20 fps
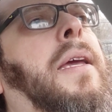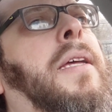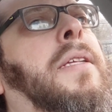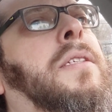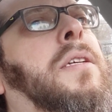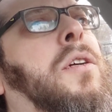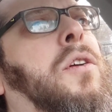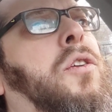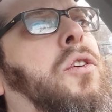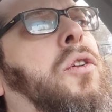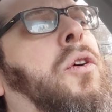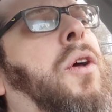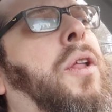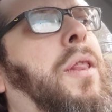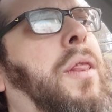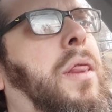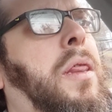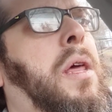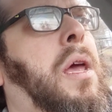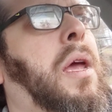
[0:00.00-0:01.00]
it's a
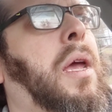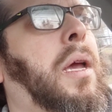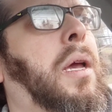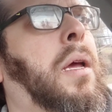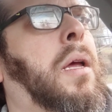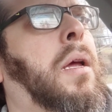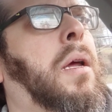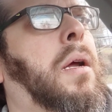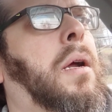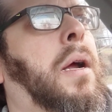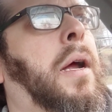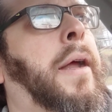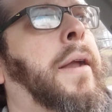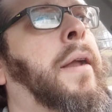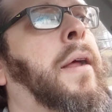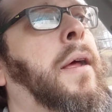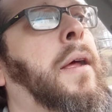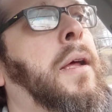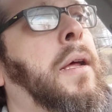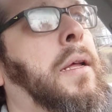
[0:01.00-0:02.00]
good thing, right?
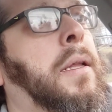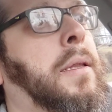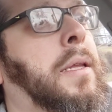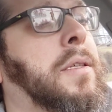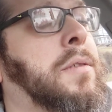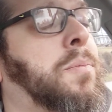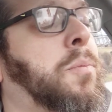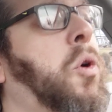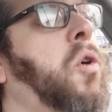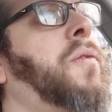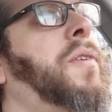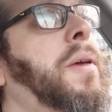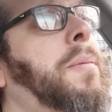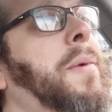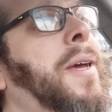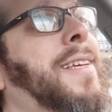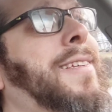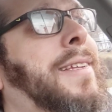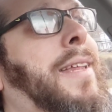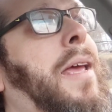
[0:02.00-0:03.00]
This movie
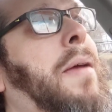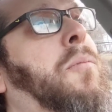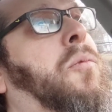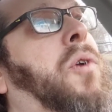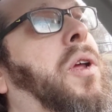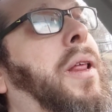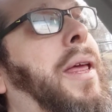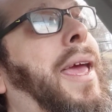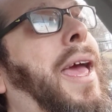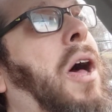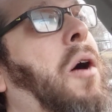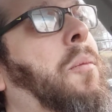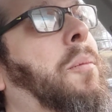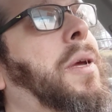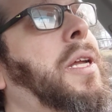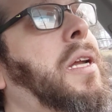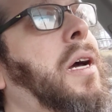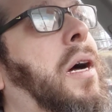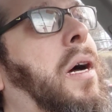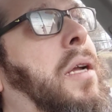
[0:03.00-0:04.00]
mixtape really helped
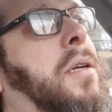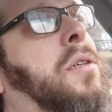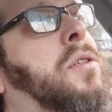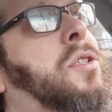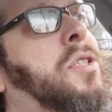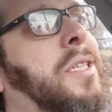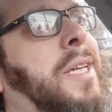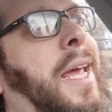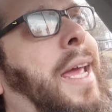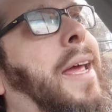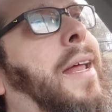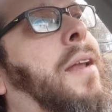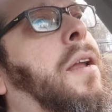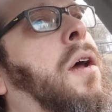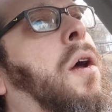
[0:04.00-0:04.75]
me to understand